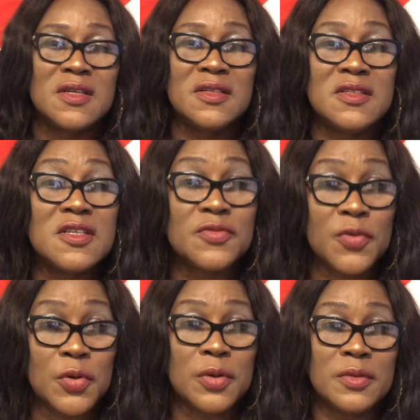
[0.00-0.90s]
this
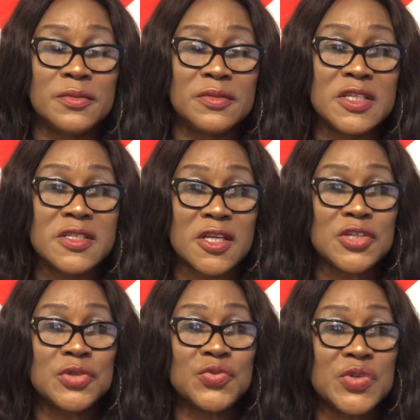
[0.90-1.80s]
fall, this
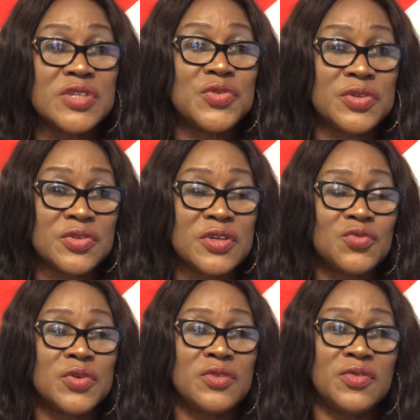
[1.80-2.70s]
section,
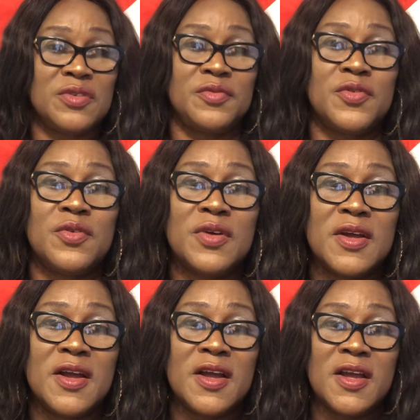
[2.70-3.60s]
2023-2024,
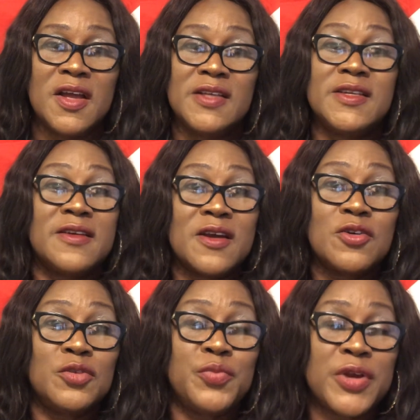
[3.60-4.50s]
is a
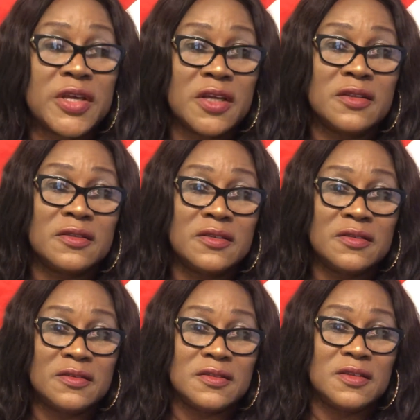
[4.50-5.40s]
record breaking.
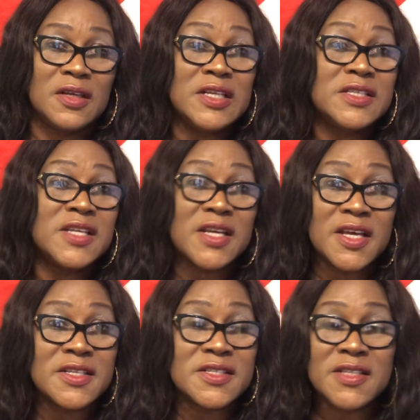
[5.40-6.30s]
In
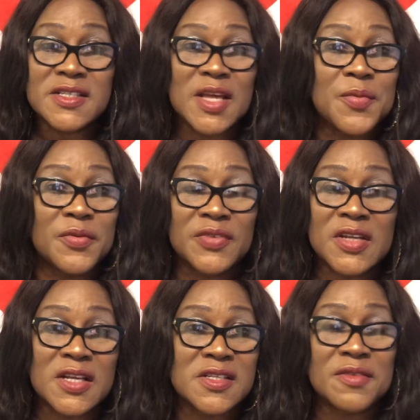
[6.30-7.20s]
decades, this type of thing
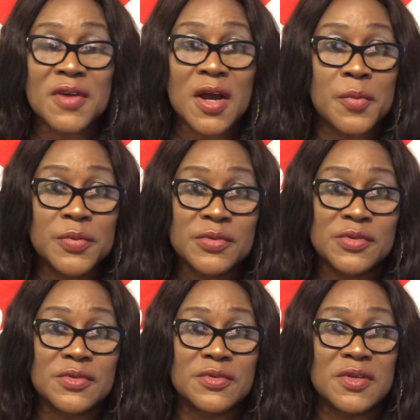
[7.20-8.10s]
has never happened.
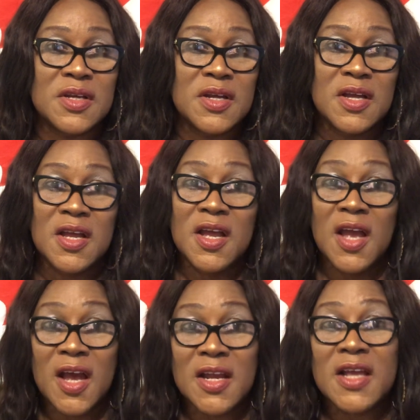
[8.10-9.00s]

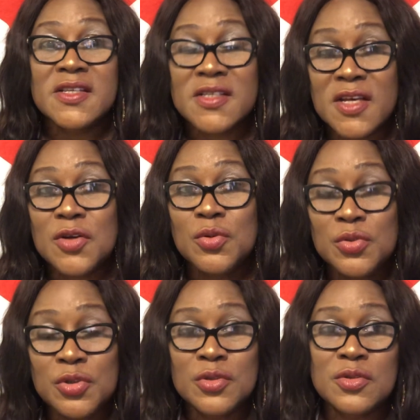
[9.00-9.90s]
And I say
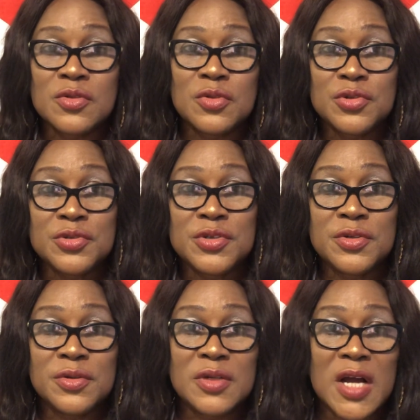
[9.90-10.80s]
kudos to Trudeau.
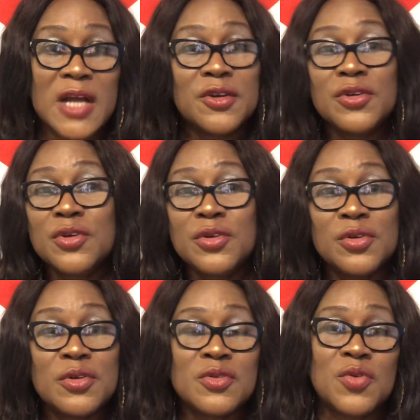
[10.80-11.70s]
I don't know
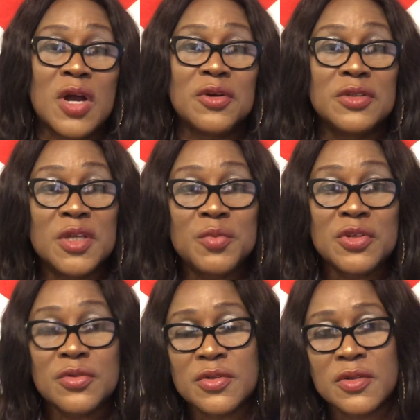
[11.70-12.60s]
those who are condemning
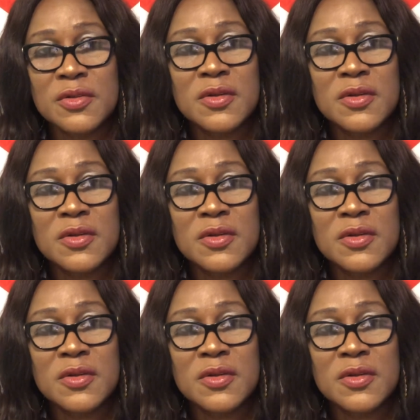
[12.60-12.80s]
Trudeau,